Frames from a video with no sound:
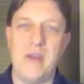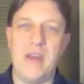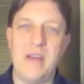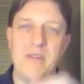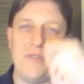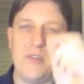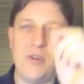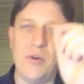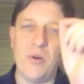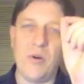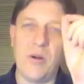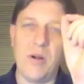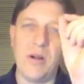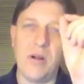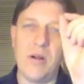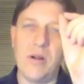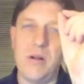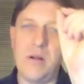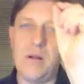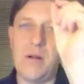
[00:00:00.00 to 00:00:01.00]
If
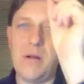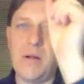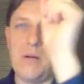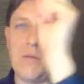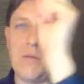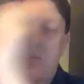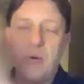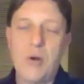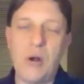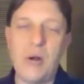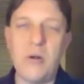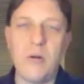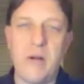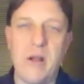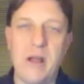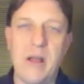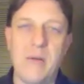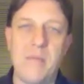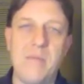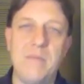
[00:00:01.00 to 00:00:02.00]
your
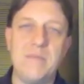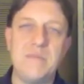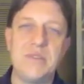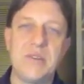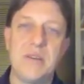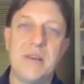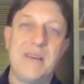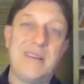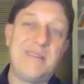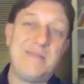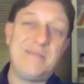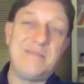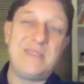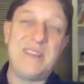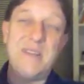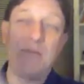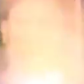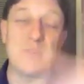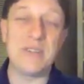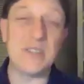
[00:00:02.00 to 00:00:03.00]
programs,
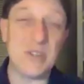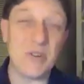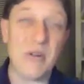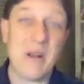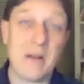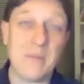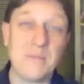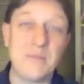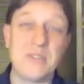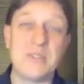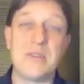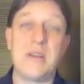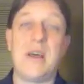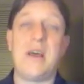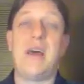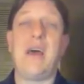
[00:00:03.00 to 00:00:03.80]
different scripts,